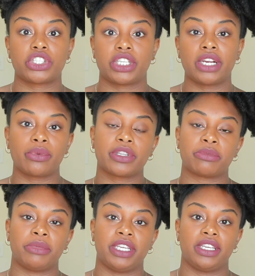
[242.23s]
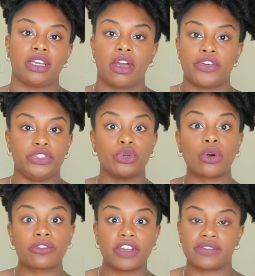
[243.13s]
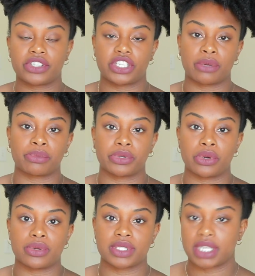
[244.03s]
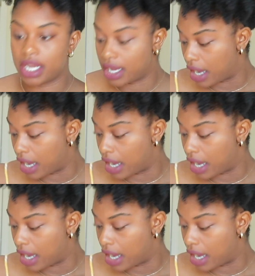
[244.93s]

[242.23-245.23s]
share with me your favorite shampoos.